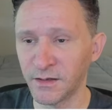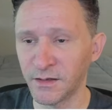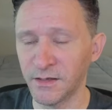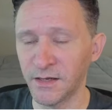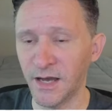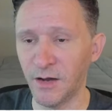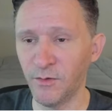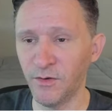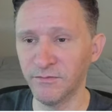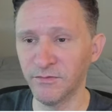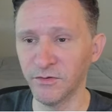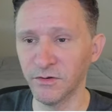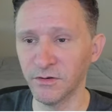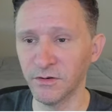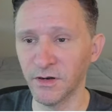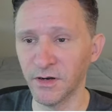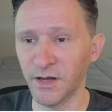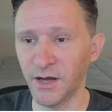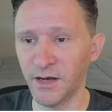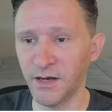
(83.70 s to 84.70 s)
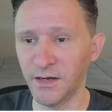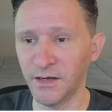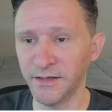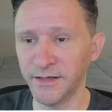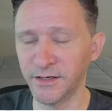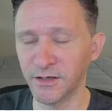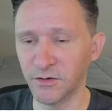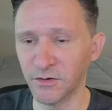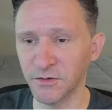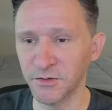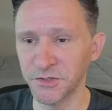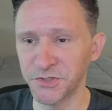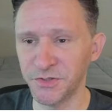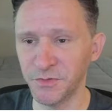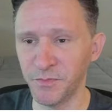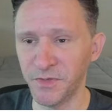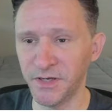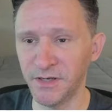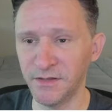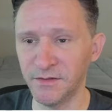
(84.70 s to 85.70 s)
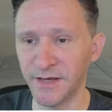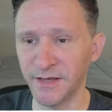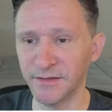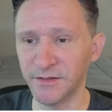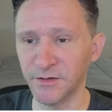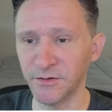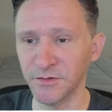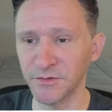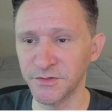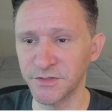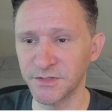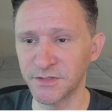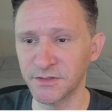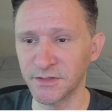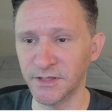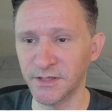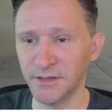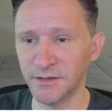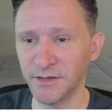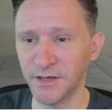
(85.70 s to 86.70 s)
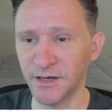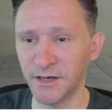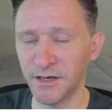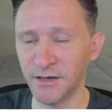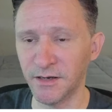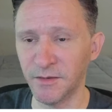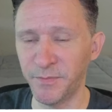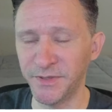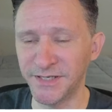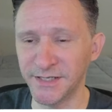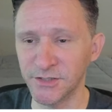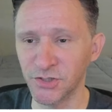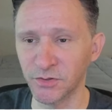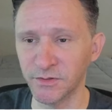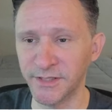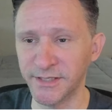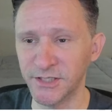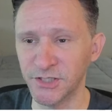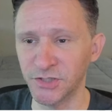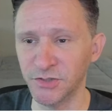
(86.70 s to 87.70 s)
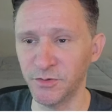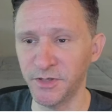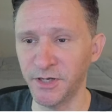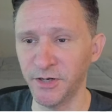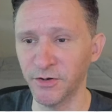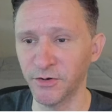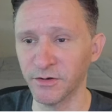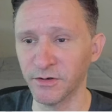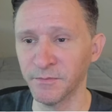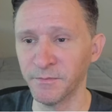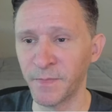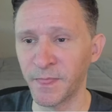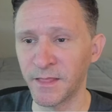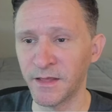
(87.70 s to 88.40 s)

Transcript: However, it occurs to me that there's a potential issue here.